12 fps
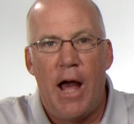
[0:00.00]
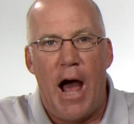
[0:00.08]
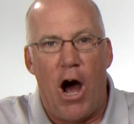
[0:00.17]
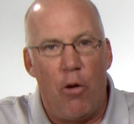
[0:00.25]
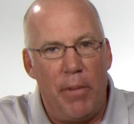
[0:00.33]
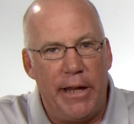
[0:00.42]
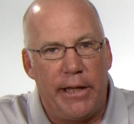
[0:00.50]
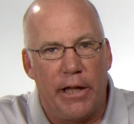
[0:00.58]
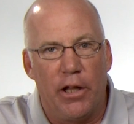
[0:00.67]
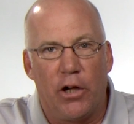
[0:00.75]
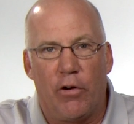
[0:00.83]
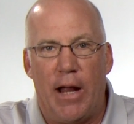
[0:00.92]
how many
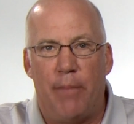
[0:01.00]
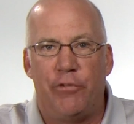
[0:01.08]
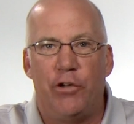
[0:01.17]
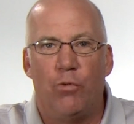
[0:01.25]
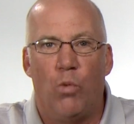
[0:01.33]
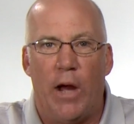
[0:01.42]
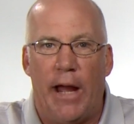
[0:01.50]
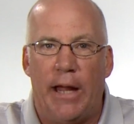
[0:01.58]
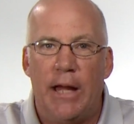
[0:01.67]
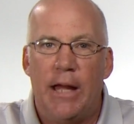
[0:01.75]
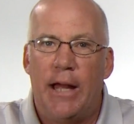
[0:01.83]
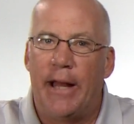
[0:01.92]
kilograms you weigh
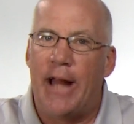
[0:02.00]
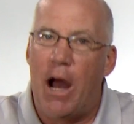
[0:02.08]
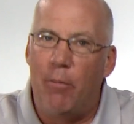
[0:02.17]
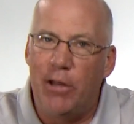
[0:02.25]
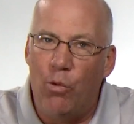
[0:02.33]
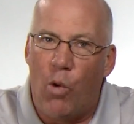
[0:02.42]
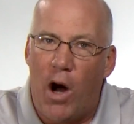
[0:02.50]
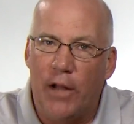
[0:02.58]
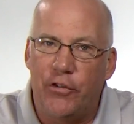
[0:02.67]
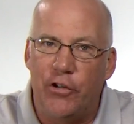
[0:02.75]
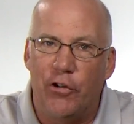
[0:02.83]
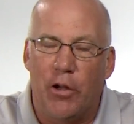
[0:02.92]
and how many
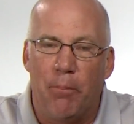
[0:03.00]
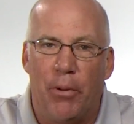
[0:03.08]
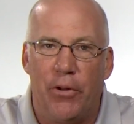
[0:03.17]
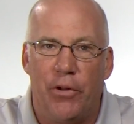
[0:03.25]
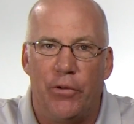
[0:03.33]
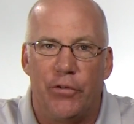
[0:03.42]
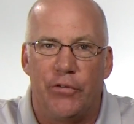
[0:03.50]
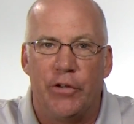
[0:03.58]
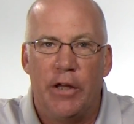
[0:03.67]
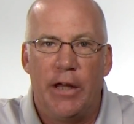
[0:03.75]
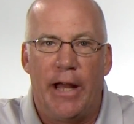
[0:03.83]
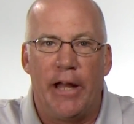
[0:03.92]
watts you can produce.
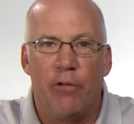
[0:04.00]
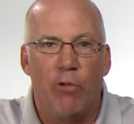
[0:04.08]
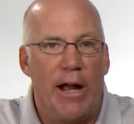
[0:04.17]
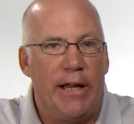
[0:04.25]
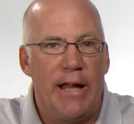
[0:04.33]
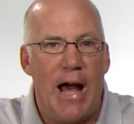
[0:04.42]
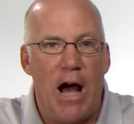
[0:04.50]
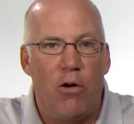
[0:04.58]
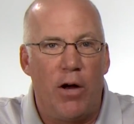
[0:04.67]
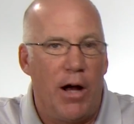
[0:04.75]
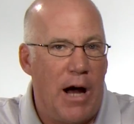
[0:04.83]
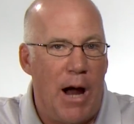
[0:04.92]
And right now,
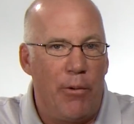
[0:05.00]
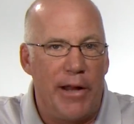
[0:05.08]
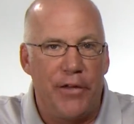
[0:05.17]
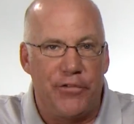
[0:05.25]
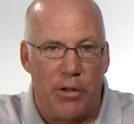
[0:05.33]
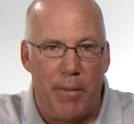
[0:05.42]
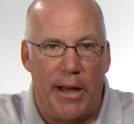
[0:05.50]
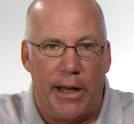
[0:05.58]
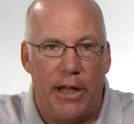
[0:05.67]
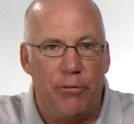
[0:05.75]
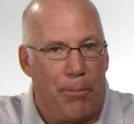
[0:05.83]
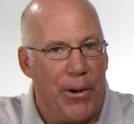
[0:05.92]
I would estimate
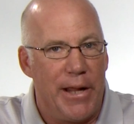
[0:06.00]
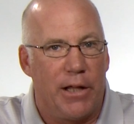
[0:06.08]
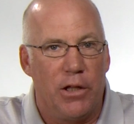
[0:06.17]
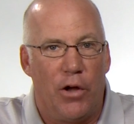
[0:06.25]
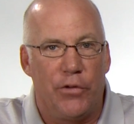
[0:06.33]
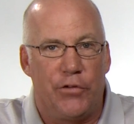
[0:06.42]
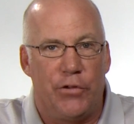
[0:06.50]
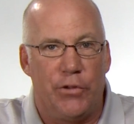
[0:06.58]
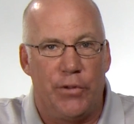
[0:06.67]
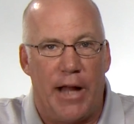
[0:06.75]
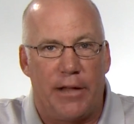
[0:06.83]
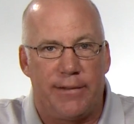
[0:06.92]
he's pretty close
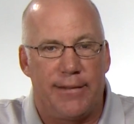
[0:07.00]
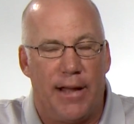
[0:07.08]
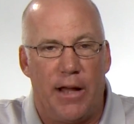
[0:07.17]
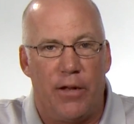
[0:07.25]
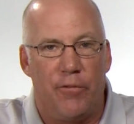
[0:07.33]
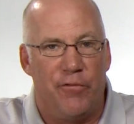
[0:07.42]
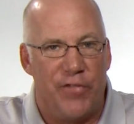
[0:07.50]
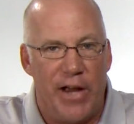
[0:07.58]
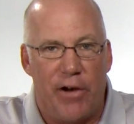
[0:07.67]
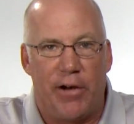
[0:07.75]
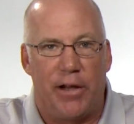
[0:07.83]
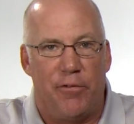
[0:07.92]
to that
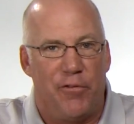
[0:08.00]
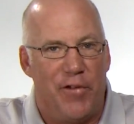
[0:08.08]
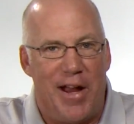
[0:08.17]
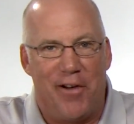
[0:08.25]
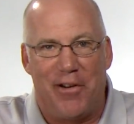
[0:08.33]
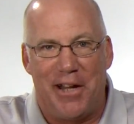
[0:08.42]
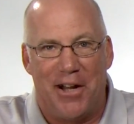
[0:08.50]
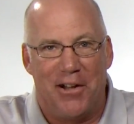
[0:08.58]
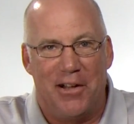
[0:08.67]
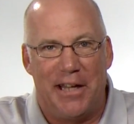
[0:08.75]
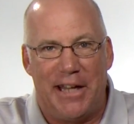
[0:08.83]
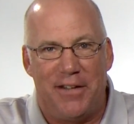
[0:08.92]
very, very
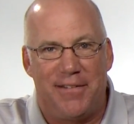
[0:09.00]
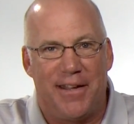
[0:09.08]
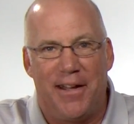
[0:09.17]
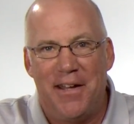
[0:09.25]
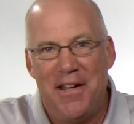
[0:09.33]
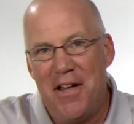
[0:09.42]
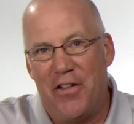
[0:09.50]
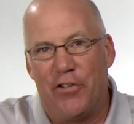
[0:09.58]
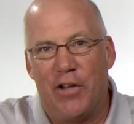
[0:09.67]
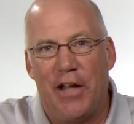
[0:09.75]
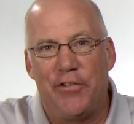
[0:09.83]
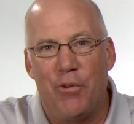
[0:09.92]
elite. There's
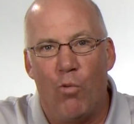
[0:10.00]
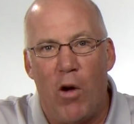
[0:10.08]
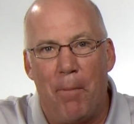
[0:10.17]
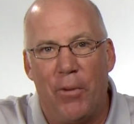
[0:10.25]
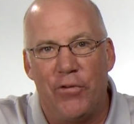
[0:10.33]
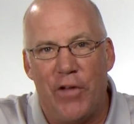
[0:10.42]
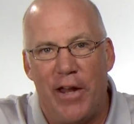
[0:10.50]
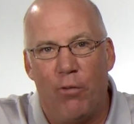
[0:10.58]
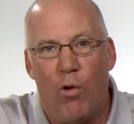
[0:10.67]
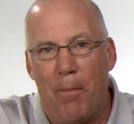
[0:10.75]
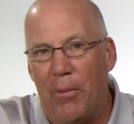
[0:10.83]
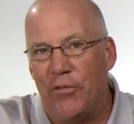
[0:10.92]
less than 1% of
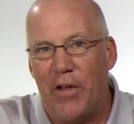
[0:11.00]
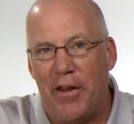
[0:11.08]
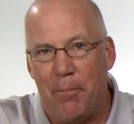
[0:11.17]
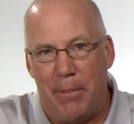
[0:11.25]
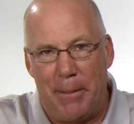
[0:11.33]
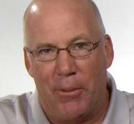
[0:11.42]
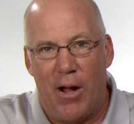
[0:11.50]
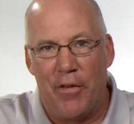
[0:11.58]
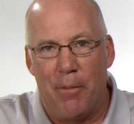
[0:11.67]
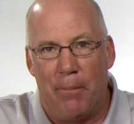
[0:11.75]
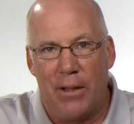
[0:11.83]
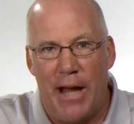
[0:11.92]
1% of people on
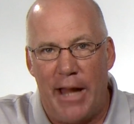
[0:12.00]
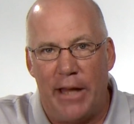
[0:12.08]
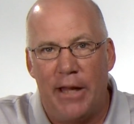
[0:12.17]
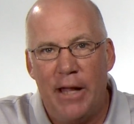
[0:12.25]
the planet